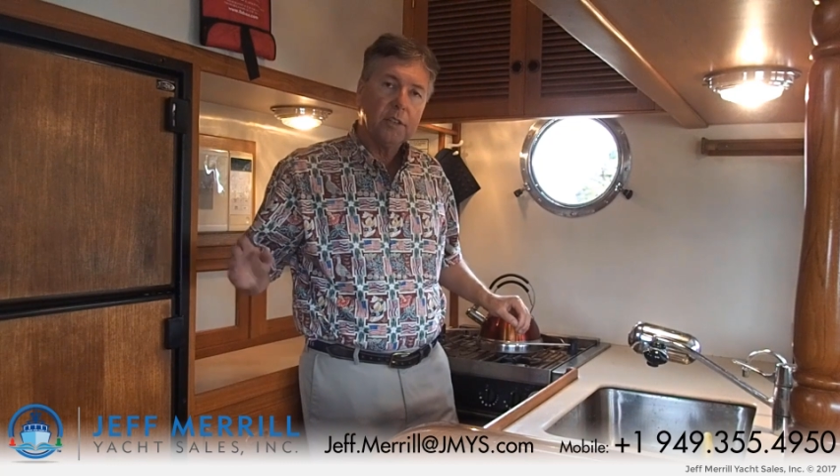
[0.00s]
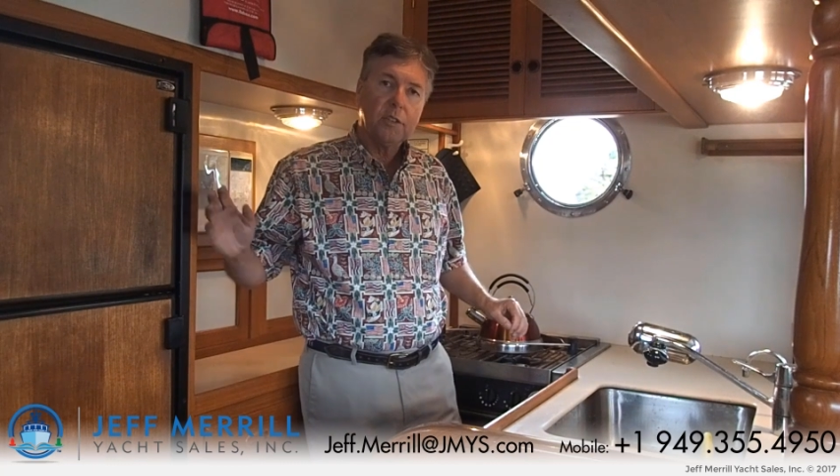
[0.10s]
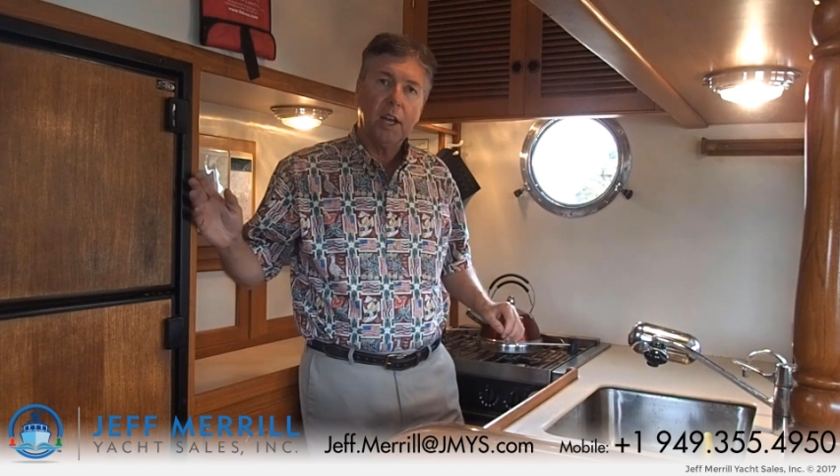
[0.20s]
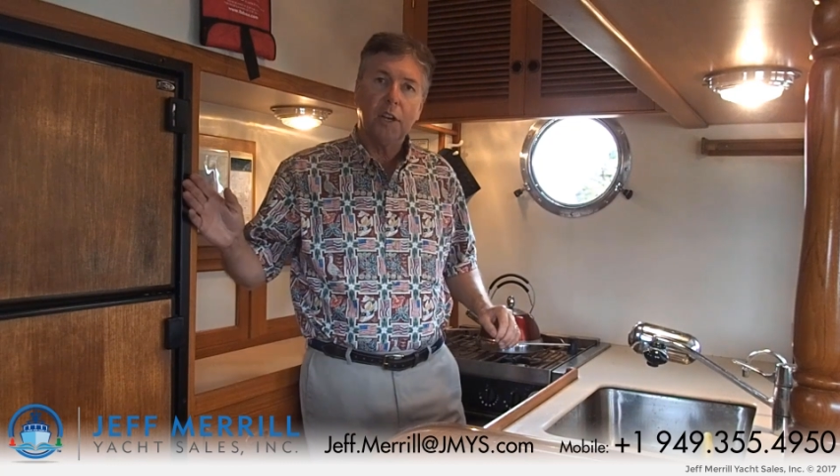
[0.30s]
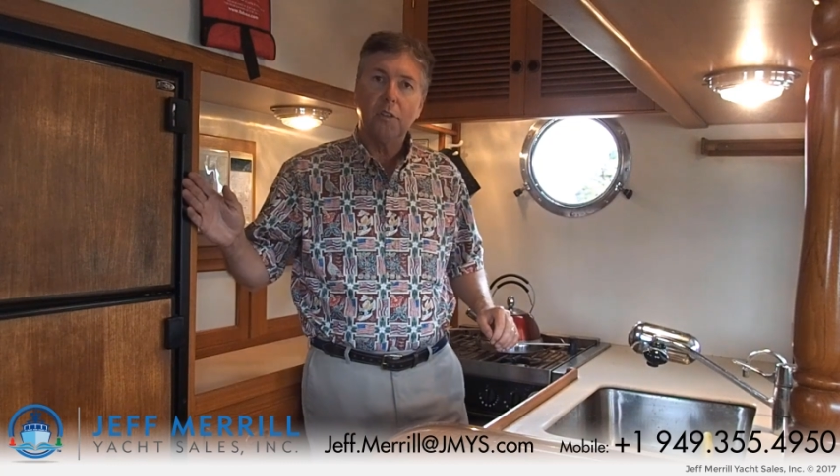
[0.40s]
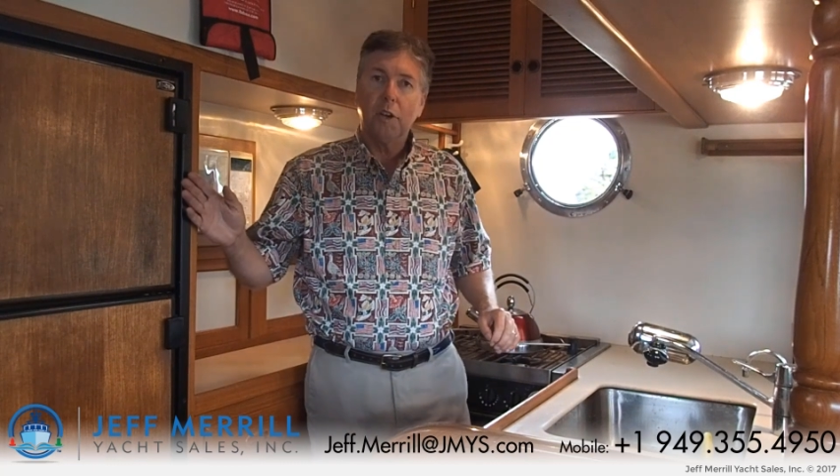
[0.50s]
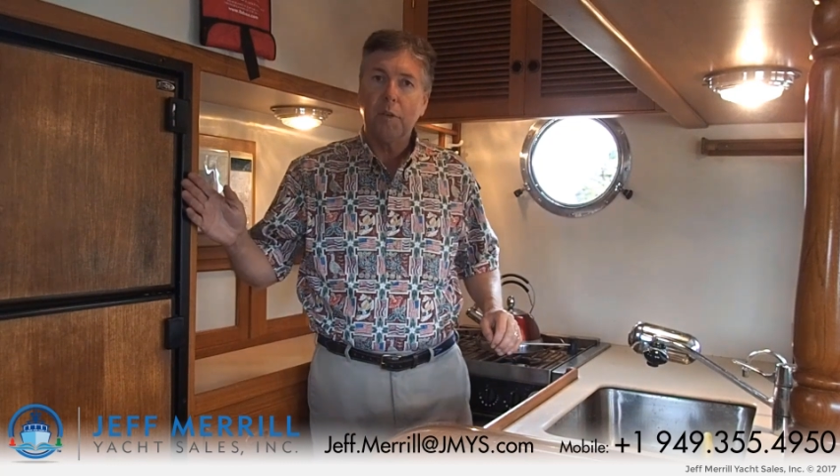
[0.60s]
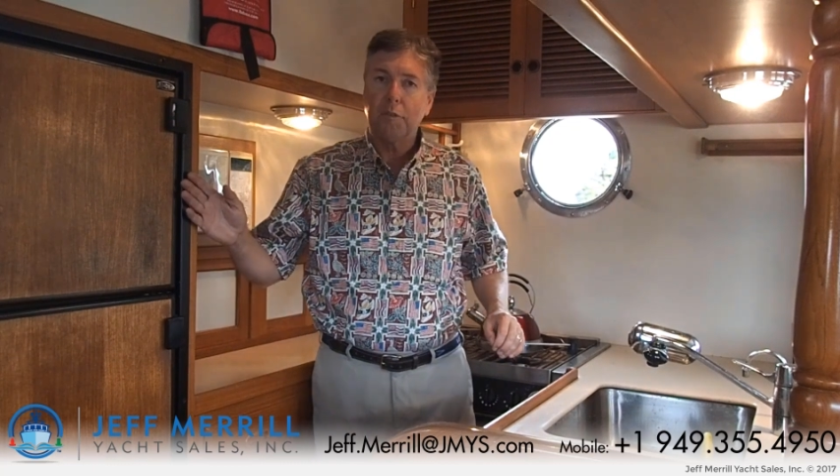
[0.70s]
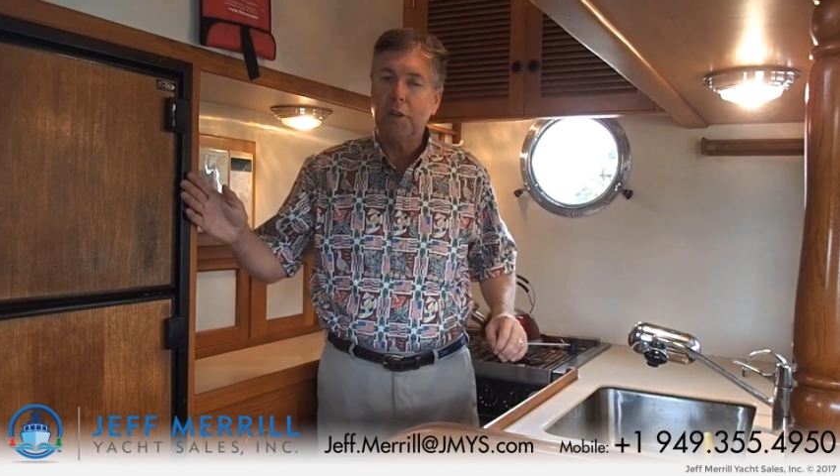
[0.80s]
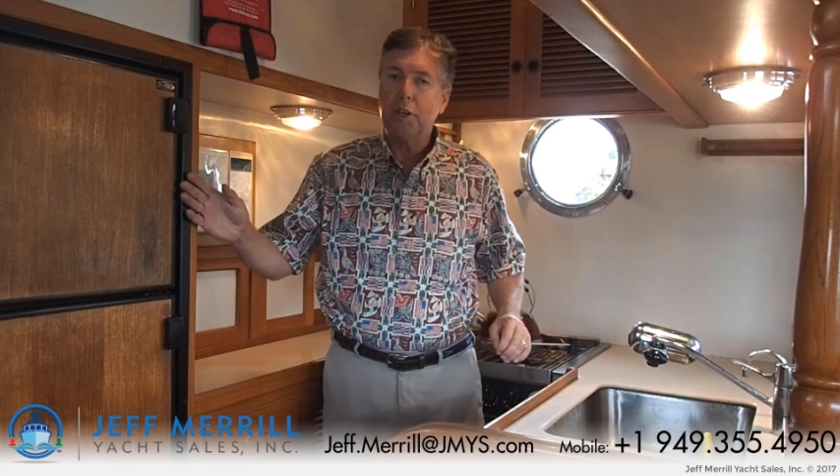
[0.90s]
Tundra
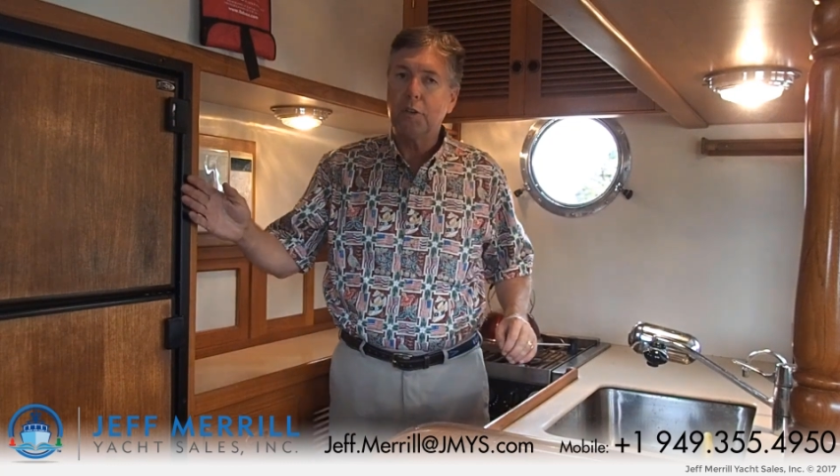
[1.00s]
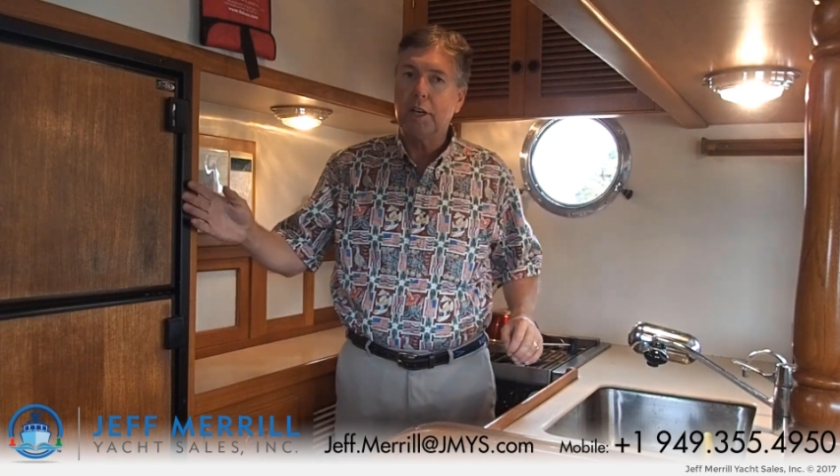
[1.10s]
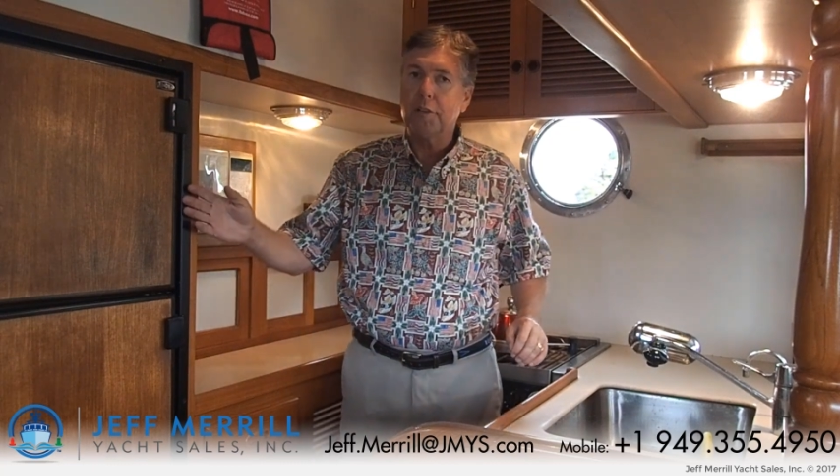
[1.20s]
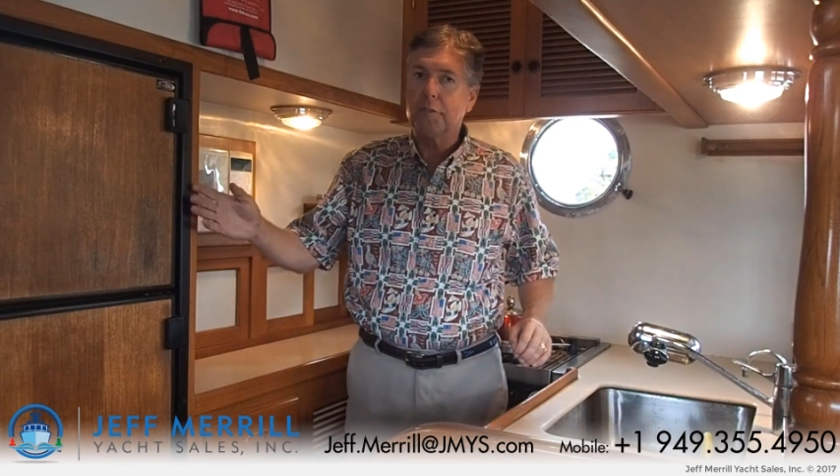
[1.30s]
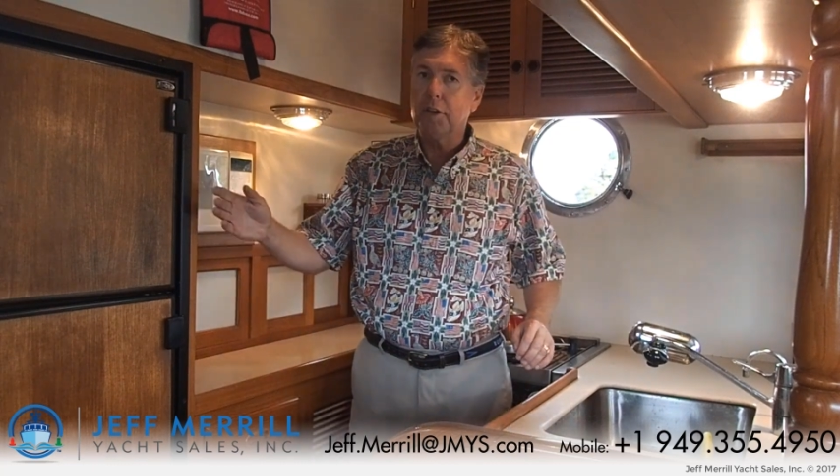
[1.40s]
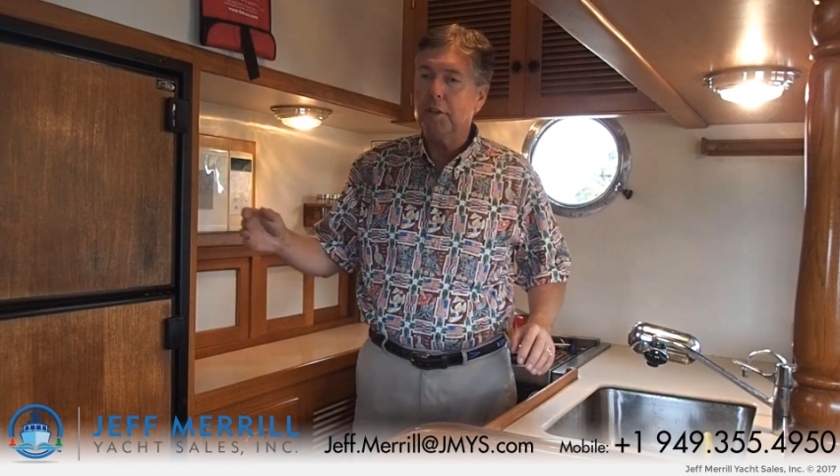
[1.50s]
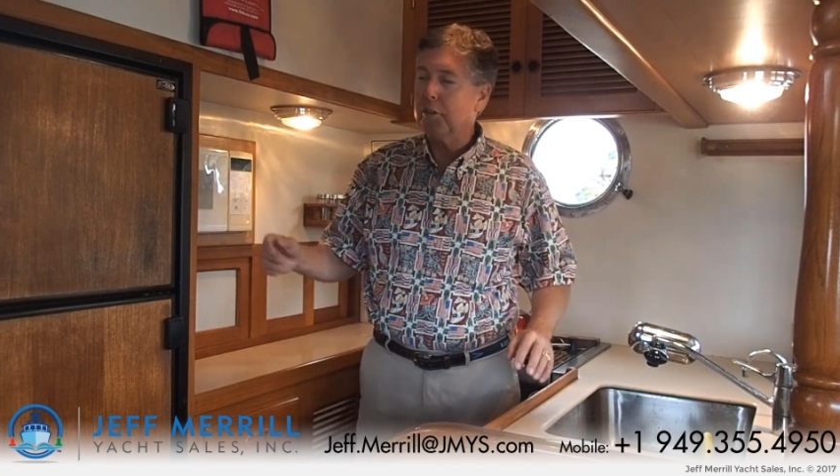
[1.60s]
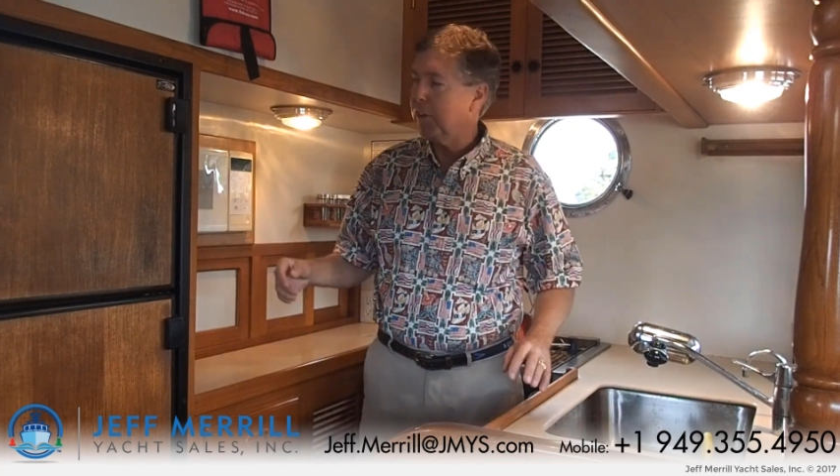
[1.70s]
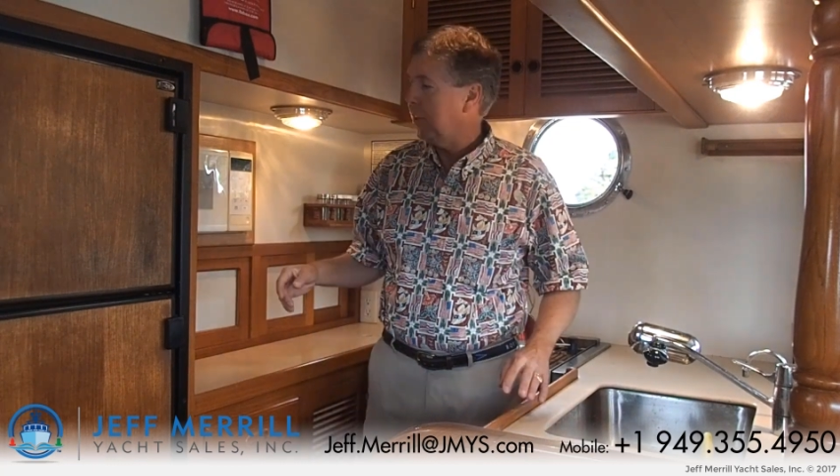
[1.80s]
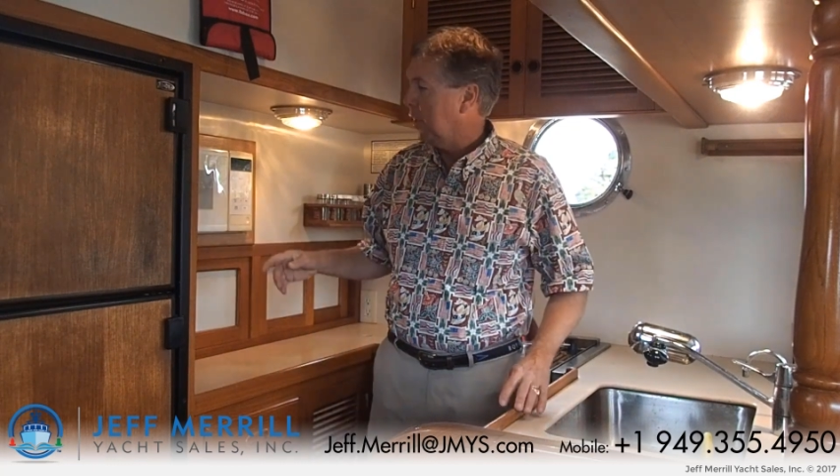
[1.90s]
refrigerator,
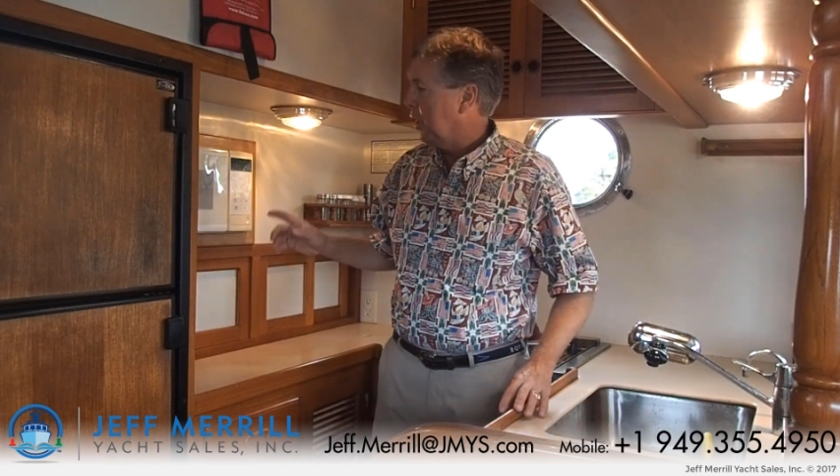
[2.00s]
freezer,